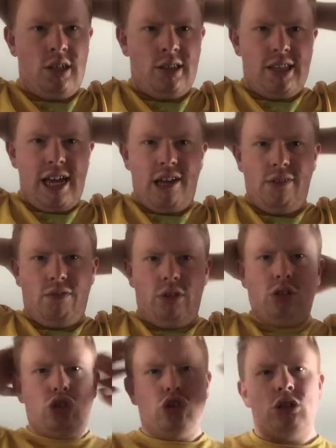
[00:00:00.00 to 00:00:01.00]
Now, if
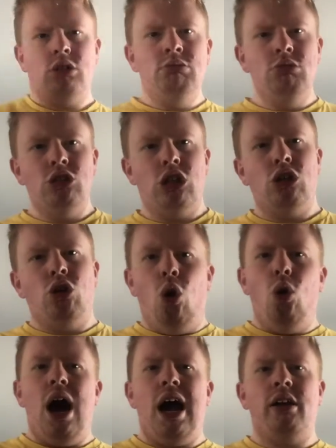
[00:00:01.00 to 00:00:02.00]
you don't know
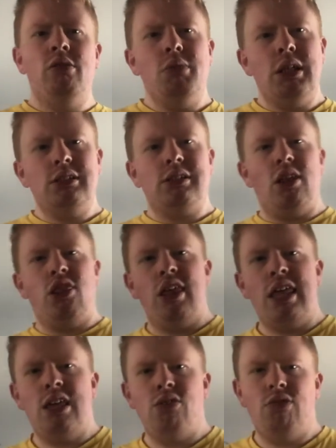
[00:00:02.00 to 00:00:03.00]
who Harry Potter
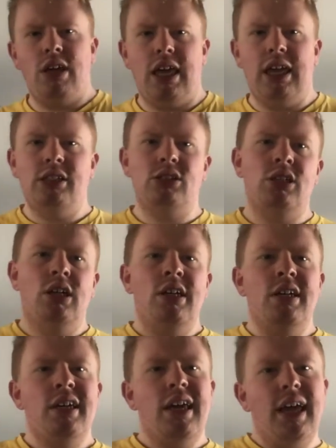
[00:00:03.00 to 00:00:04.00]
Theory is,
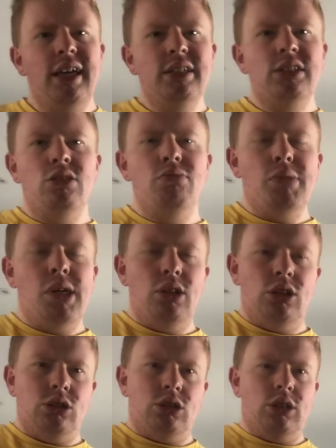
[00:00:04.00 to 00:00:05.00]
he's a
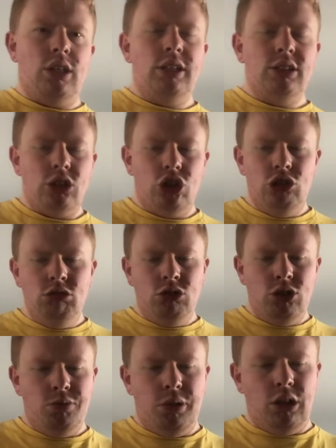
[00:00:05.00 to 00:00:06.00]

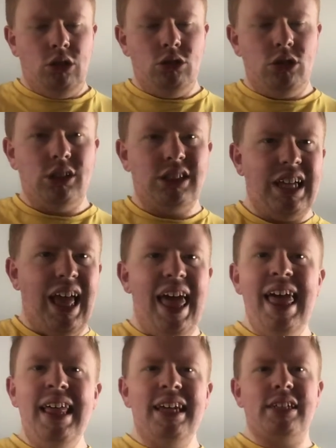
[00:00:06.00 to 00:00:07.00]
YouTuber who does
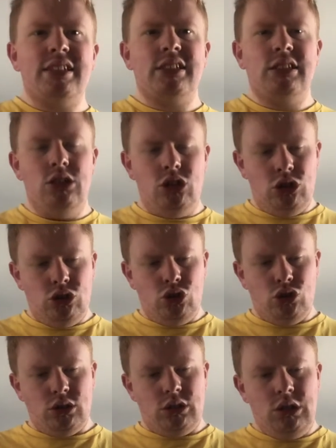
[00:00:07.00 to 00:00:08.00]

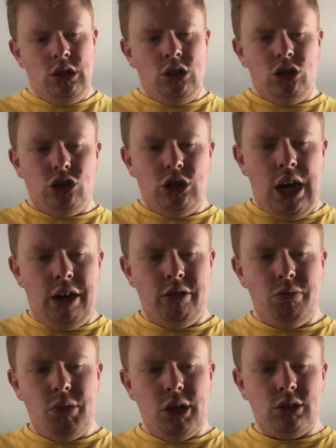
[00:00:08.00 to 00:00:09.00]
excellent Harry
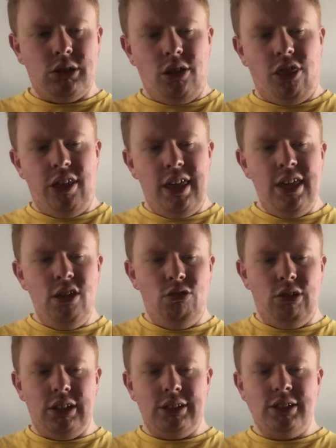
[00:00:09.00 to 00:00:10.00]
Potter
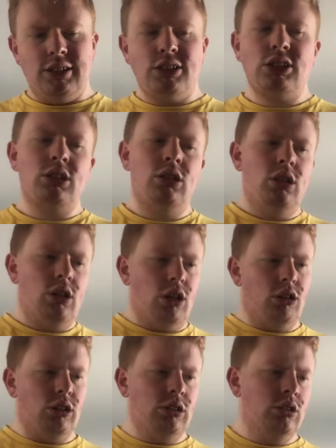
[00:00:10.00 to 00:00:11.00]
theories,
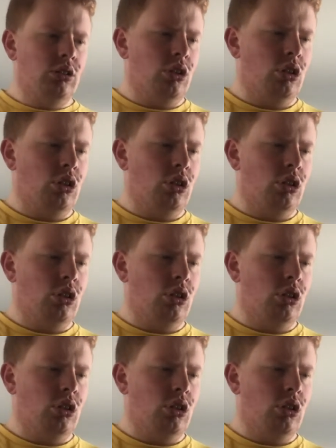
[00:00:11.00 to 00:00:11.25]
alright?